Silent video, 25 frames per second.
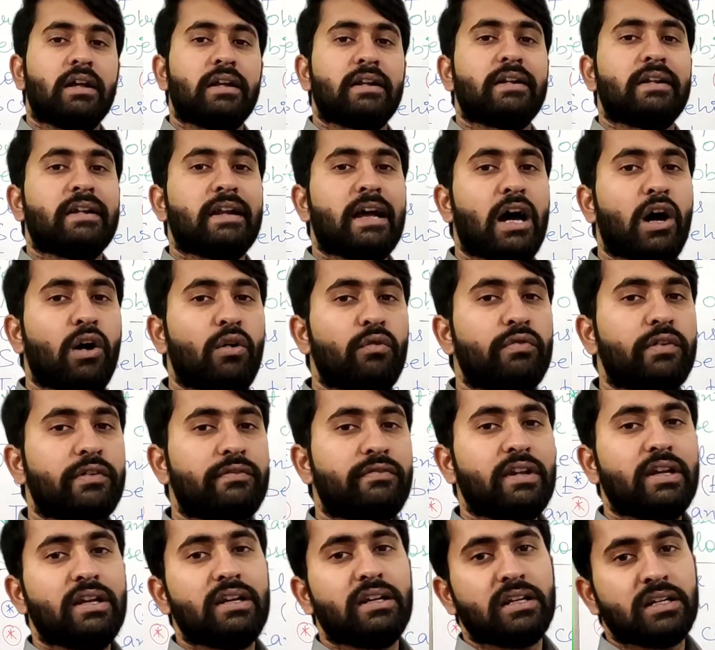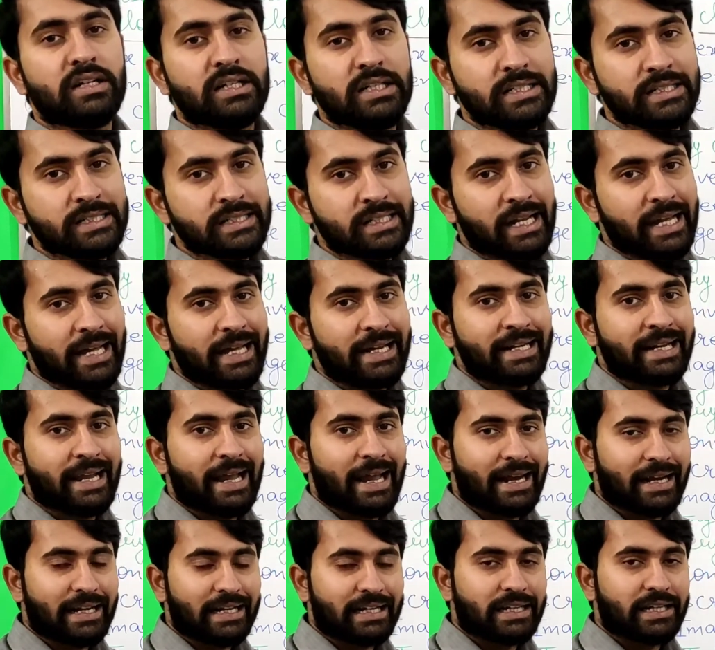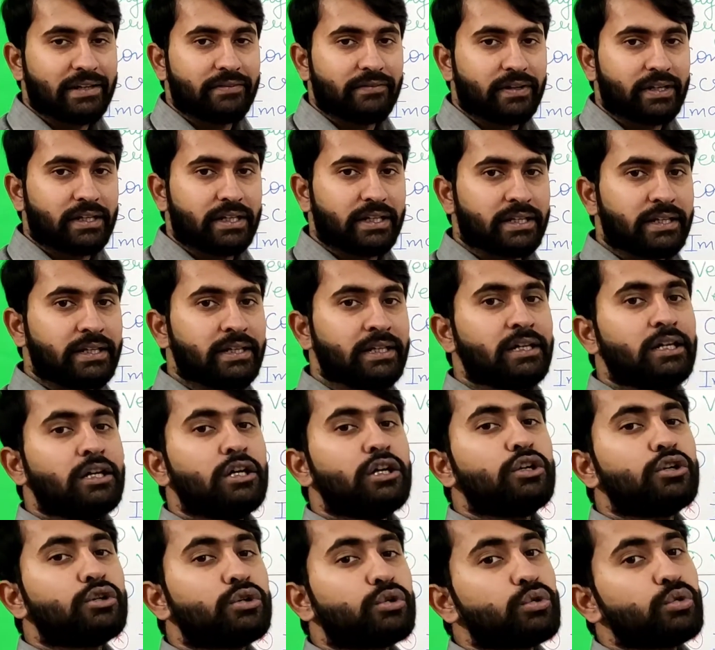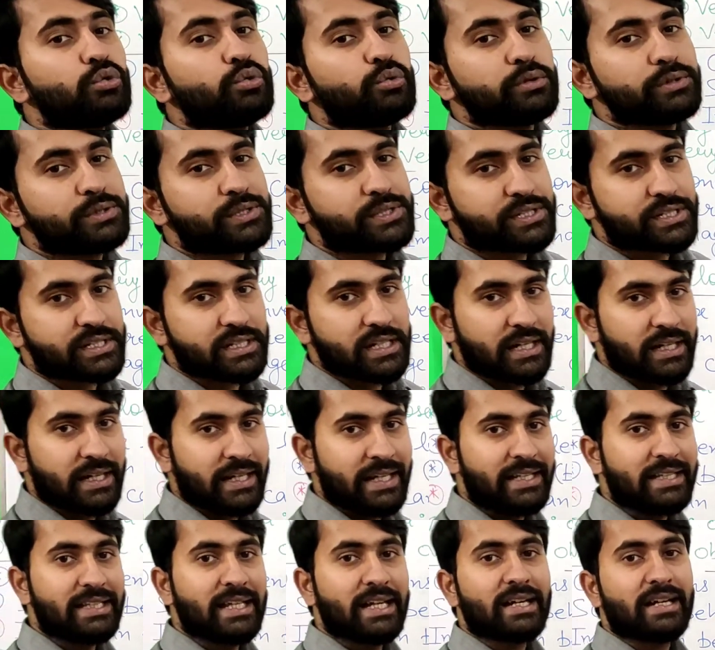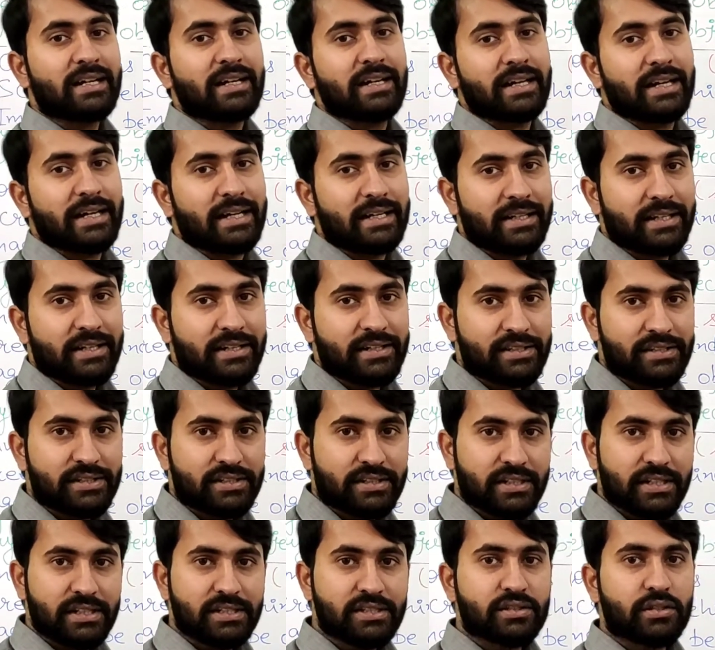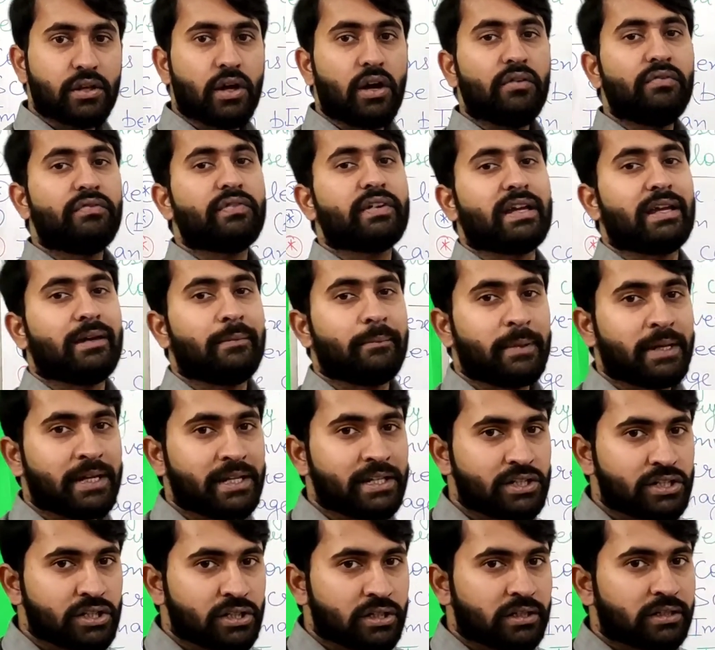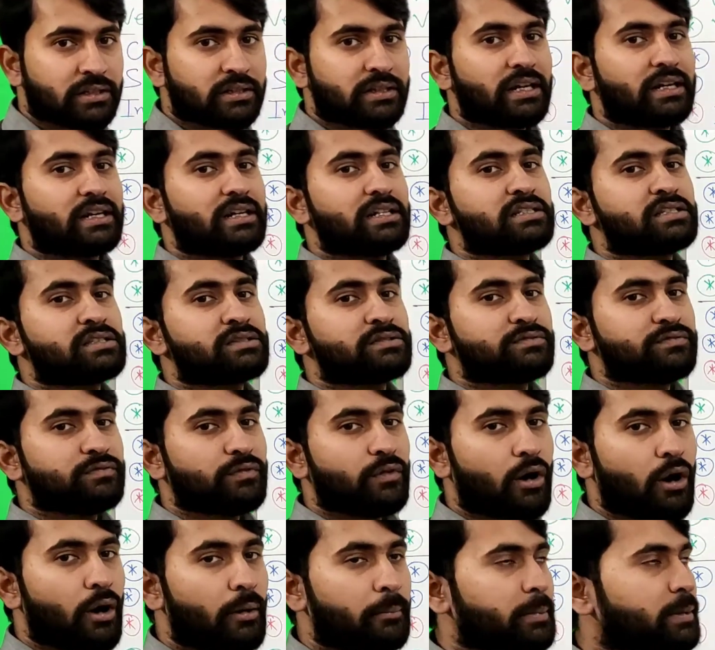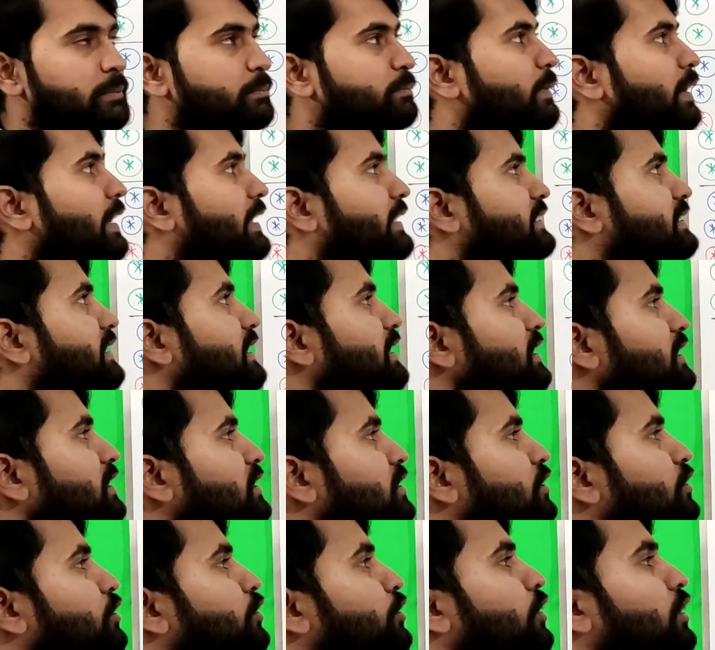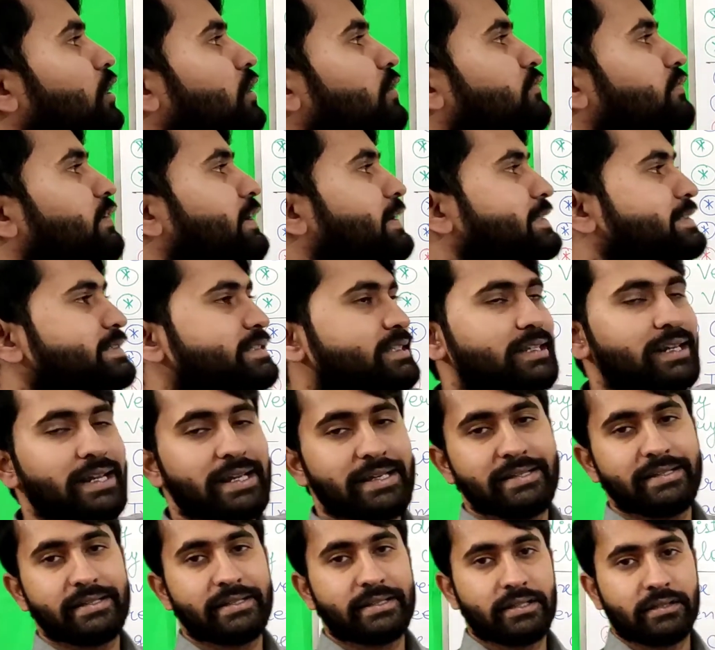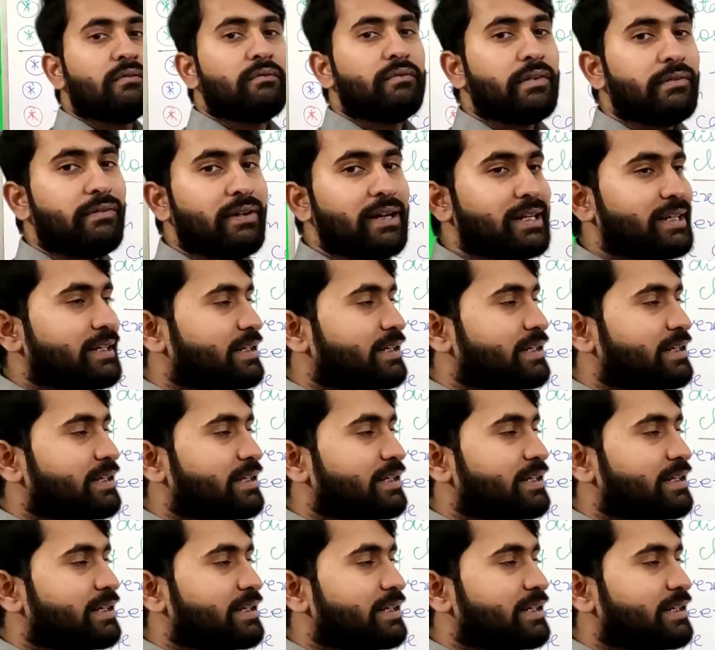Now we will learn an activity to study the characteristics of image that is formed by the convex lens. We will